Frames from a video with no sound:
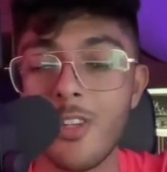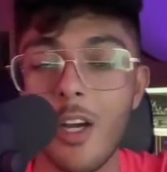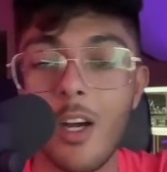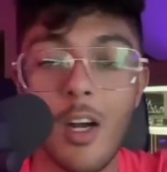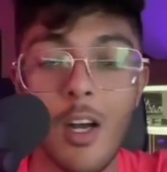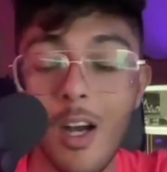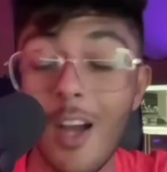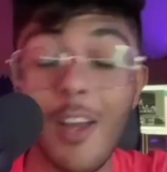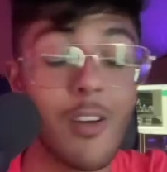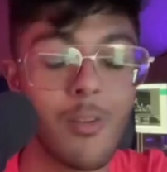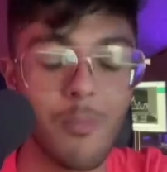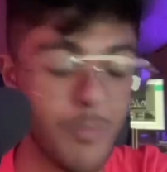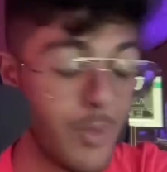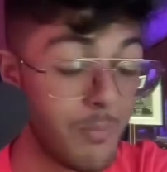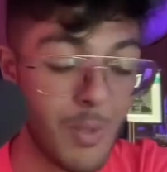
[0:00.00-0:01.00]

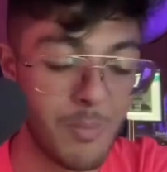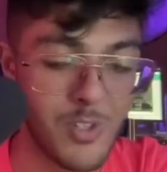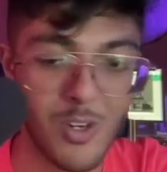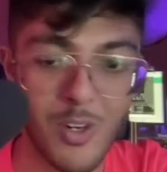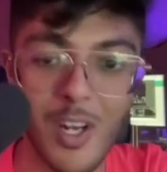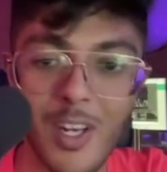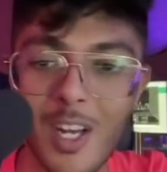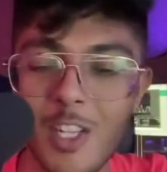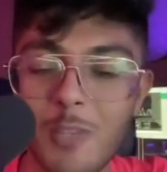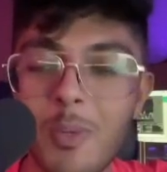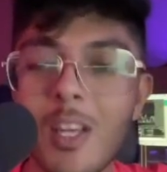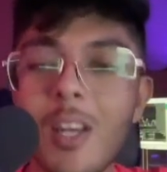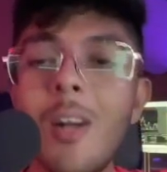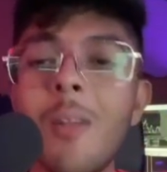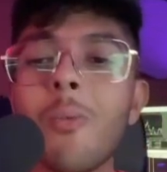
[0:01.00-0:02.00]
I'm sorry, I can't speak.